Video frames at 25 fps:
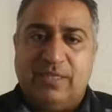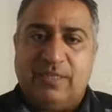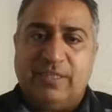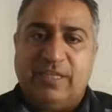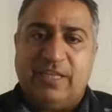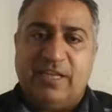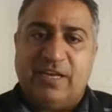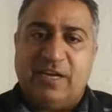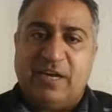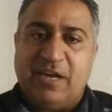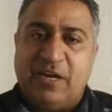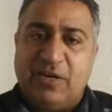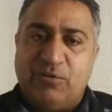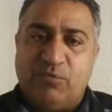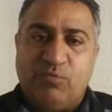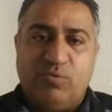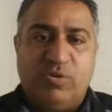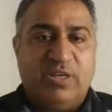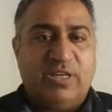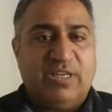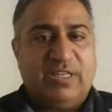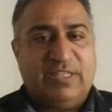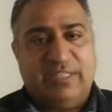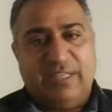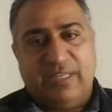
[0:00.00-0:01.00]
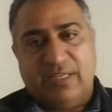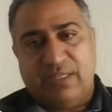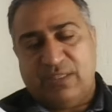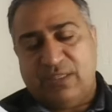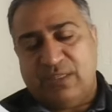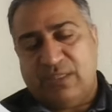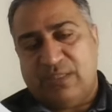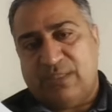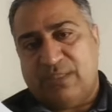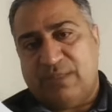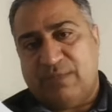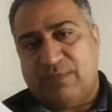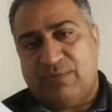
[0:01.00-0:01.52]
their network, their
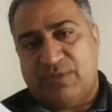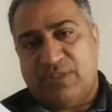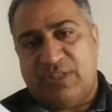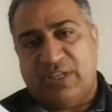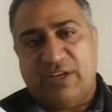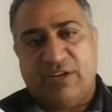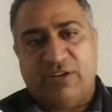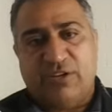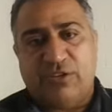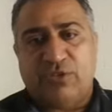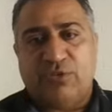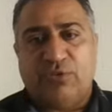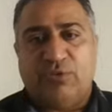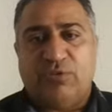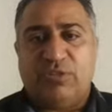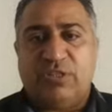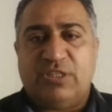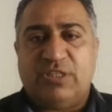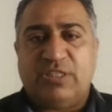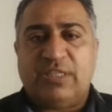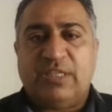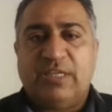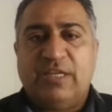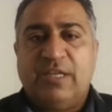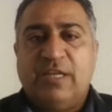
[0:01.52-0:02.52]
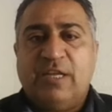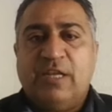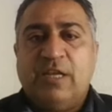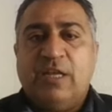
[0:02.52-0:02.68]
systems, their resources,